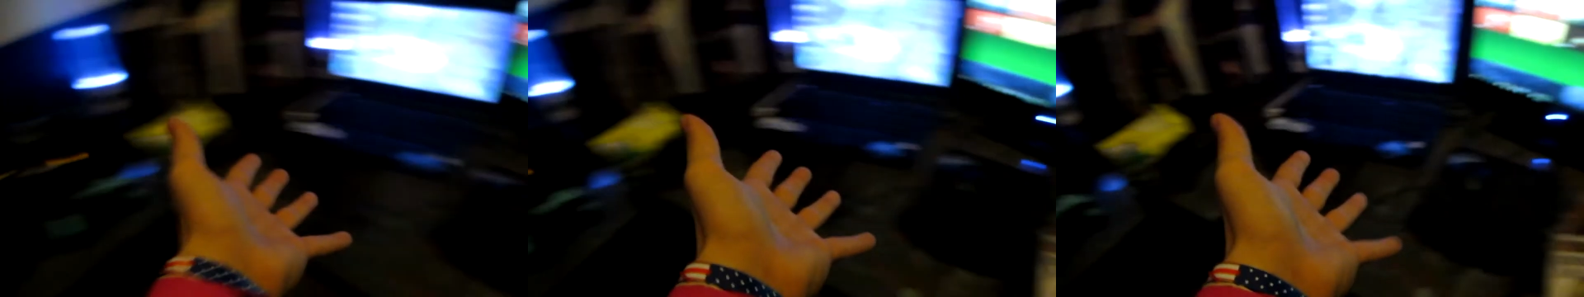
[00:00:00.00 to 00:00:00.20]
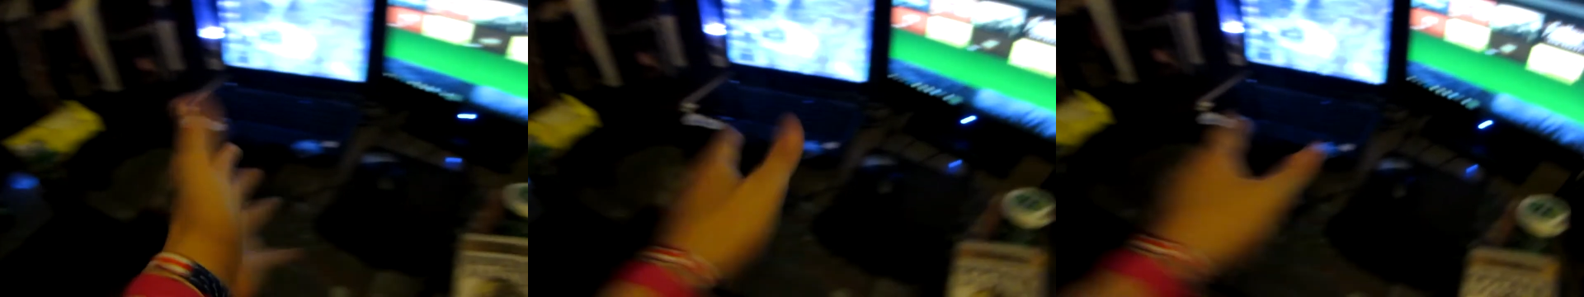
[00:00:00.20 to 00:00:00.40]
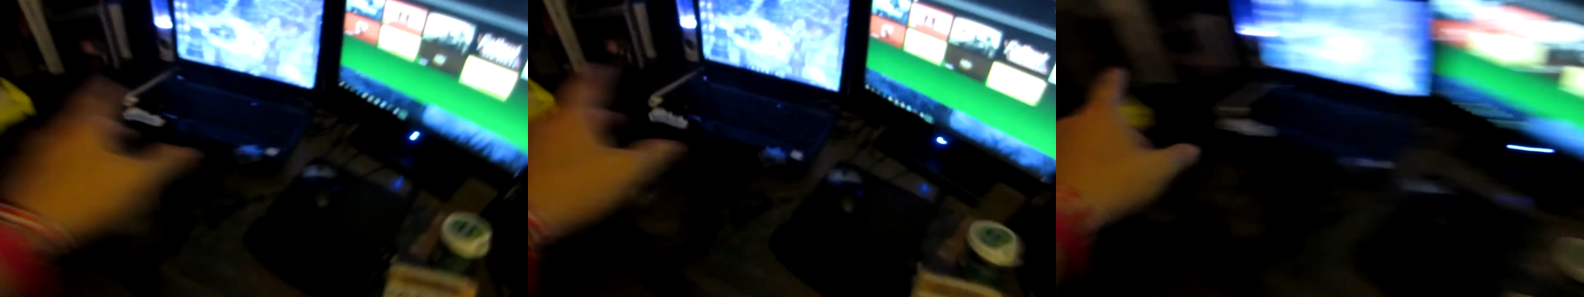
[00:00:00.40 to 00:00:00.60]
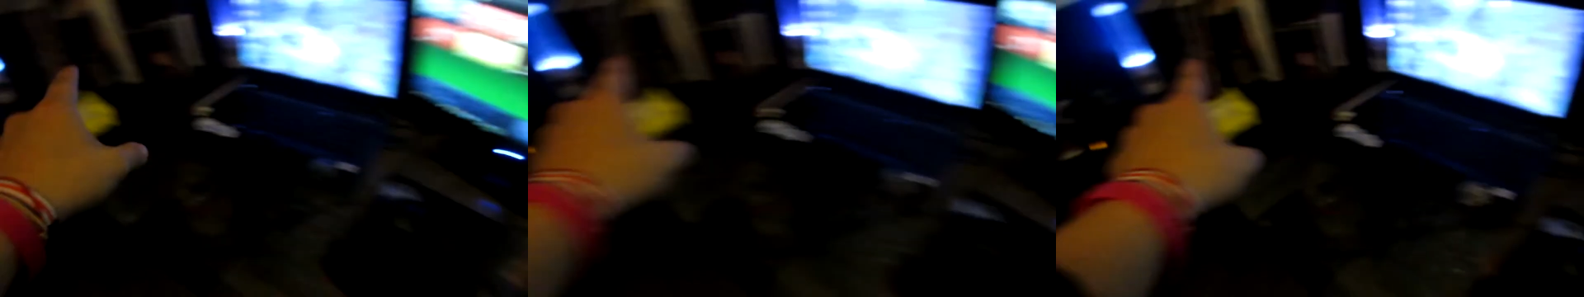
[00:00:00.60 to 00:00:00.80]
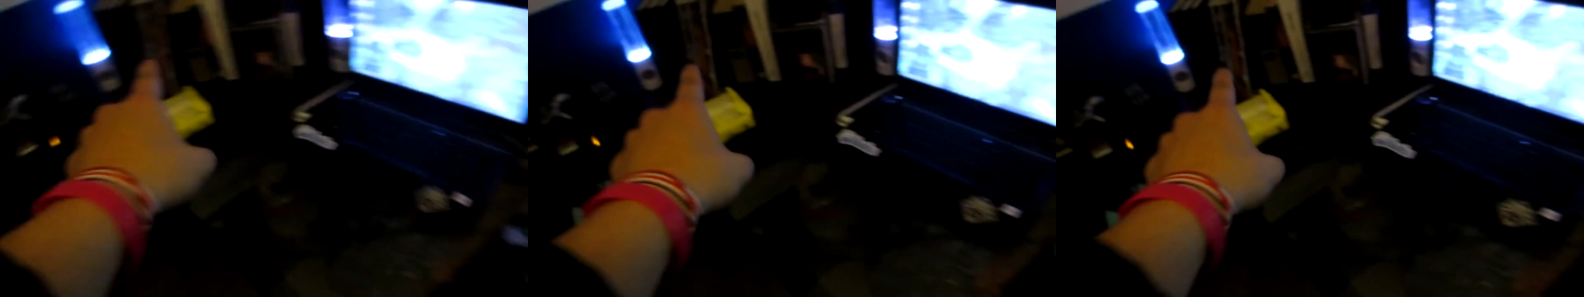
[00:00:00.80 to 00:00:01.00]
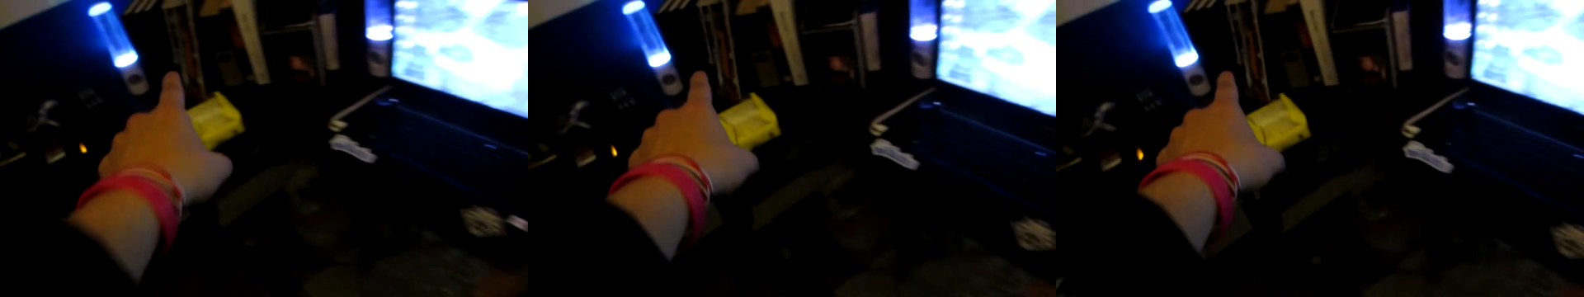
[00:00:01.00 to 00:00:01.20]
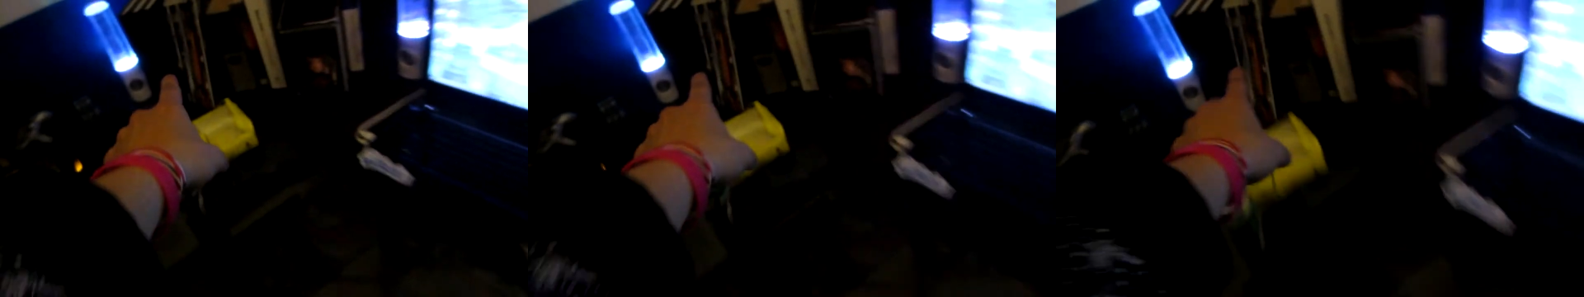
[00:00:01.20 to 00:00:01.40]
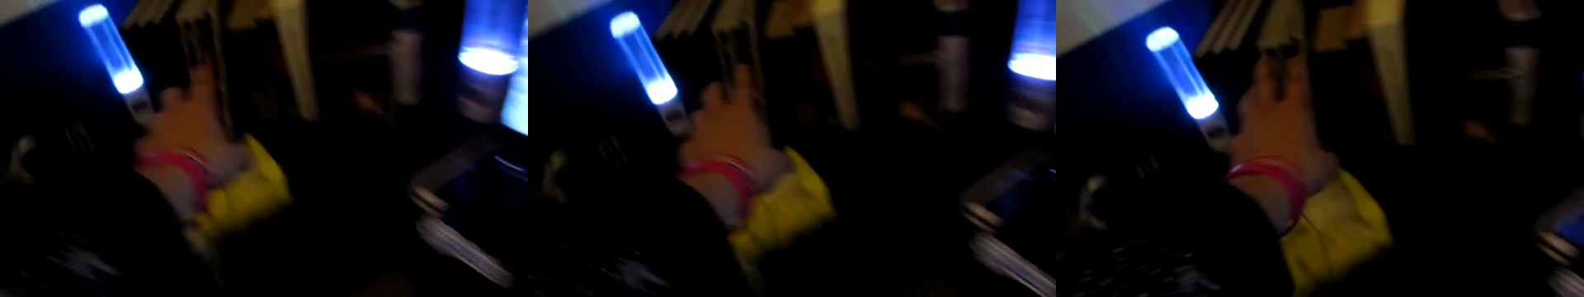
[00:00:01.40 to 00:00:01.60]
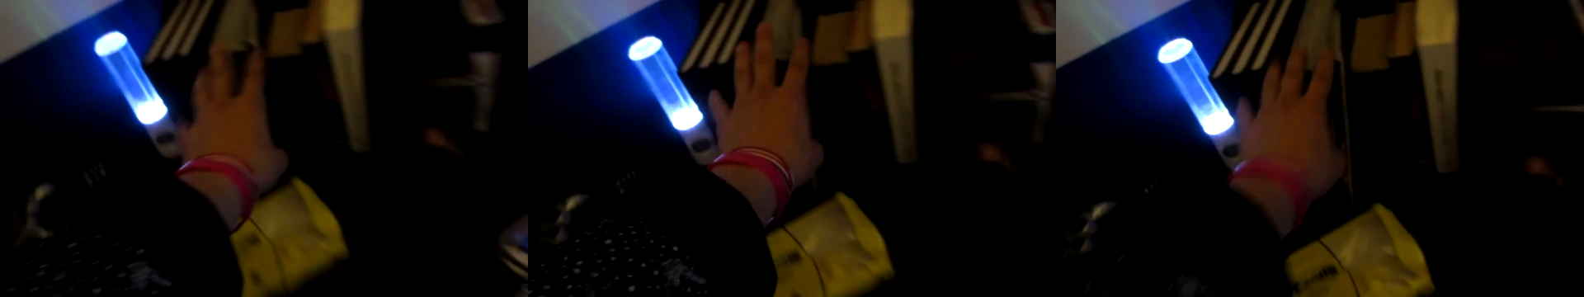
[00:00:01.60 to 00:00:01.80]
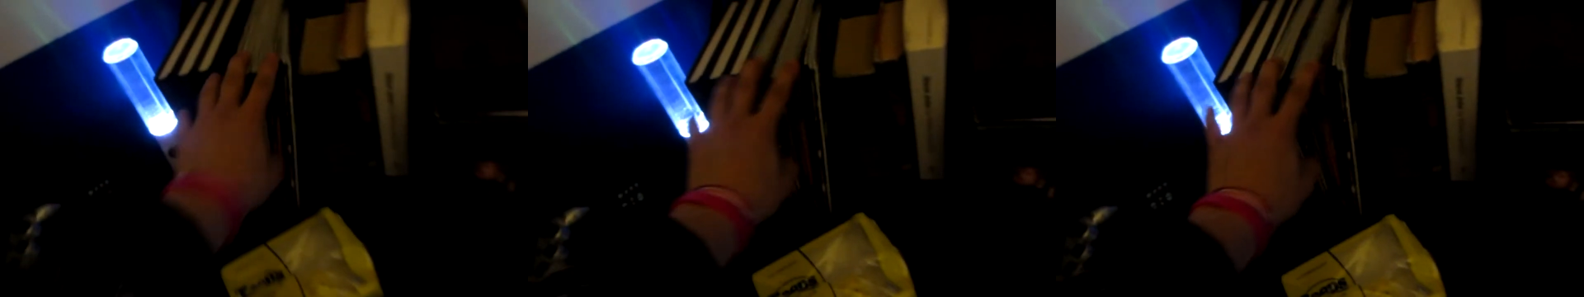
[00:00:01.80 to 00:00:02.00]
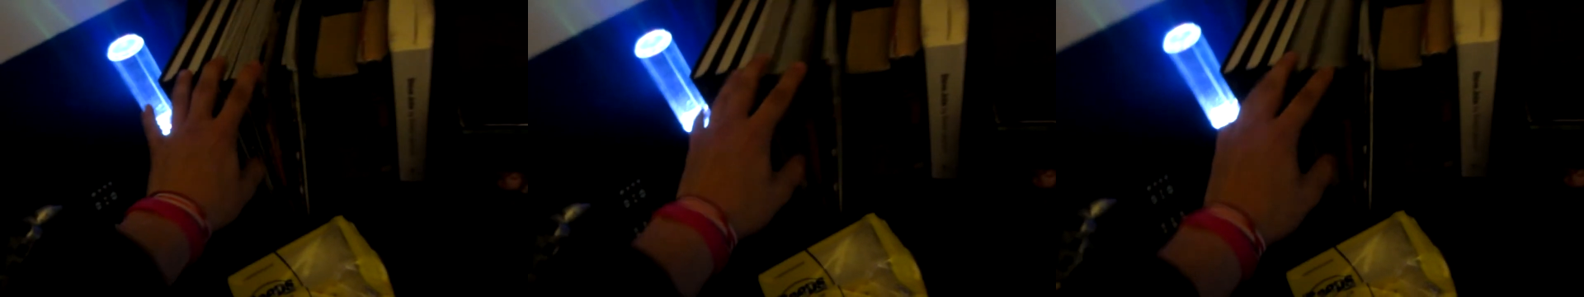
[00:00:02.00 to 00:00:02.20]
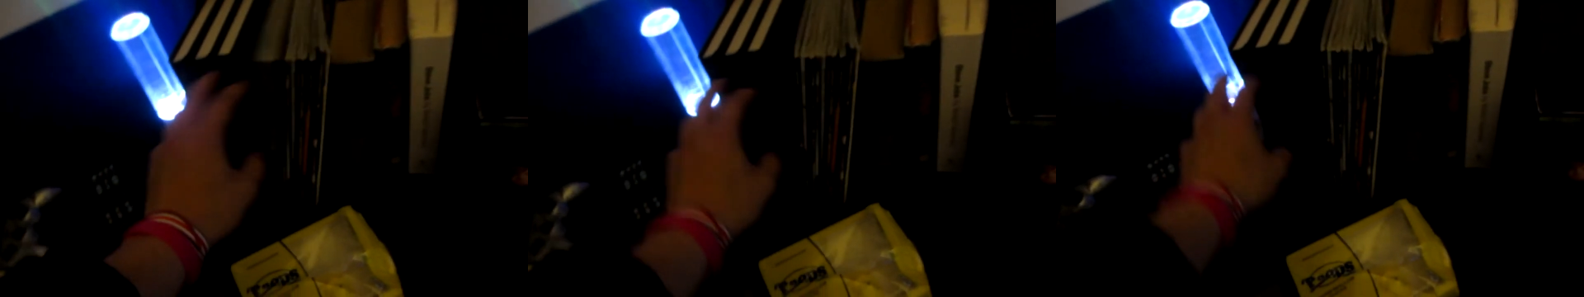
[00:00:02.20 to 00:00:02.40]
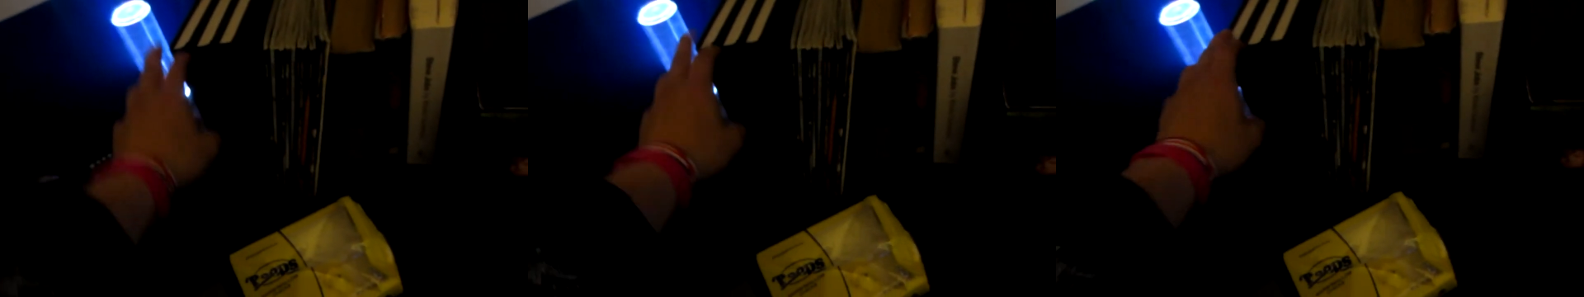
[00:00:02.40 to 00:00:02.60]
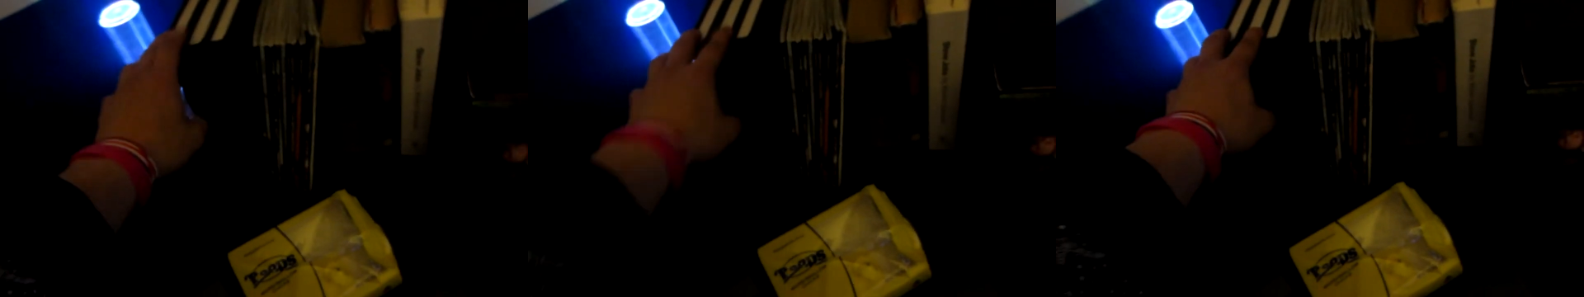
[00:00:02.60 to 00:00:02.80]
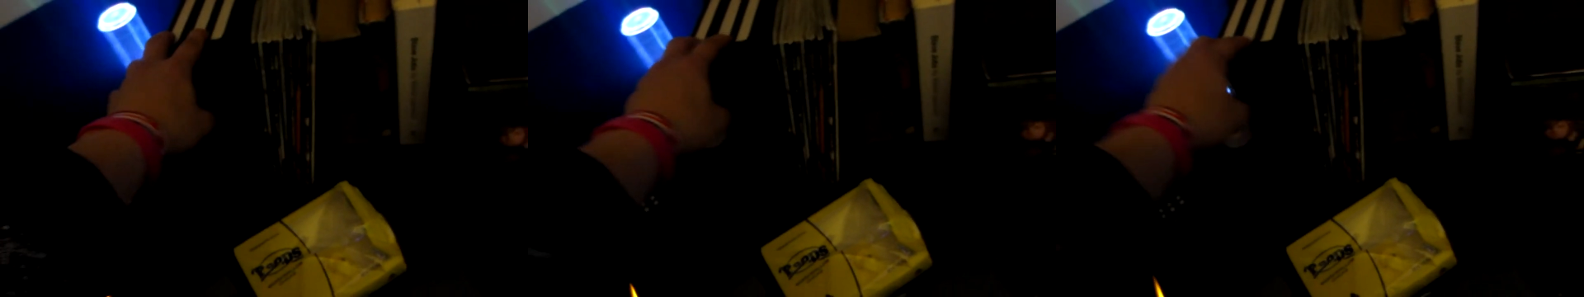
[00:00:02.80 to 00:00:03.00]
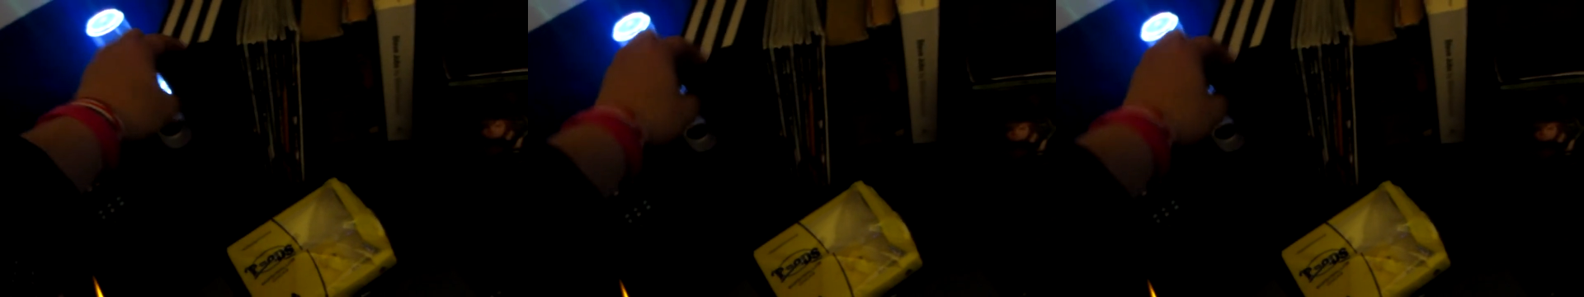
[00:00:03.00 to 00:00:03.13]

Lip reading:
(no speaker visible)